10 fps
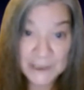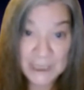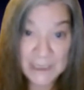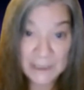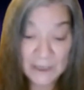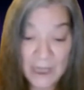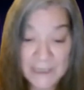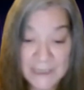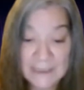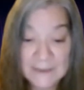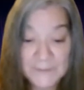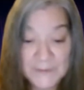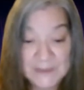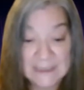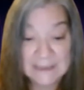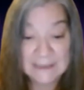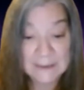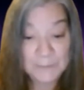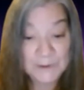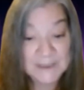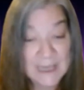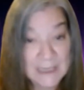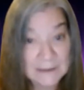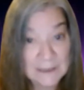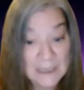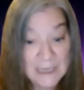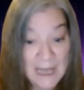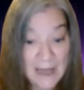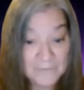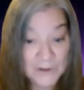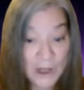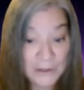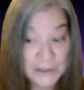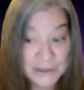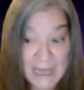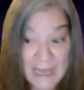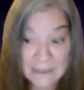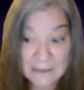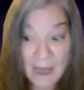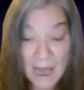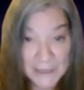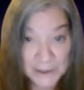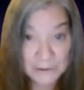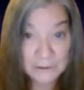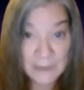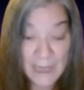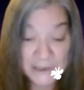educated audience. 56% have college and higher